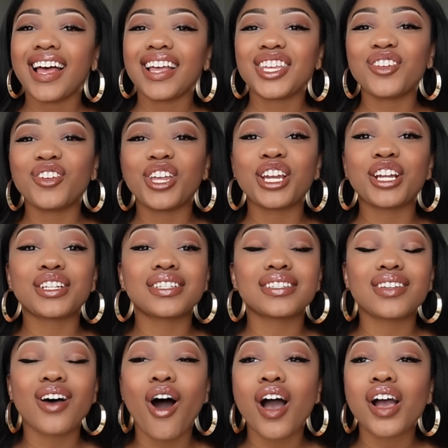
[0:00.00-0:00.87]
You need to
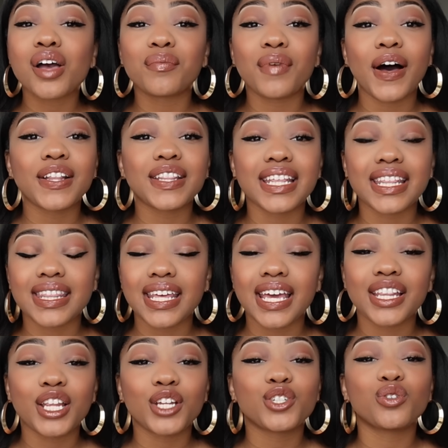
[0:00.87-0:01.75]
talk about the
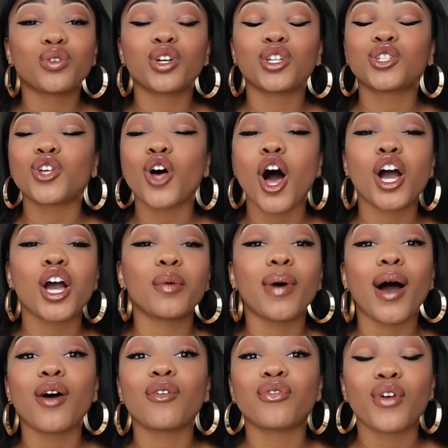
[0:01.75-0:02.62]
thing that you could talk
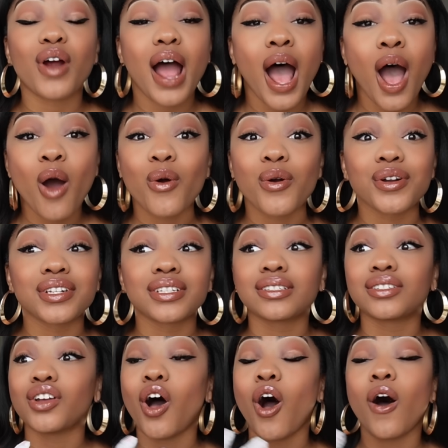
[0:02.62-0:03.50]
about for
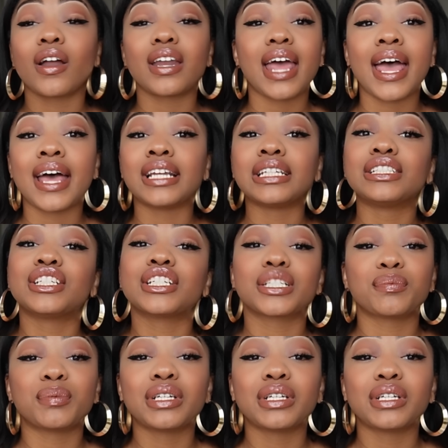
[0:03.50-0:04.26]
hours on end, just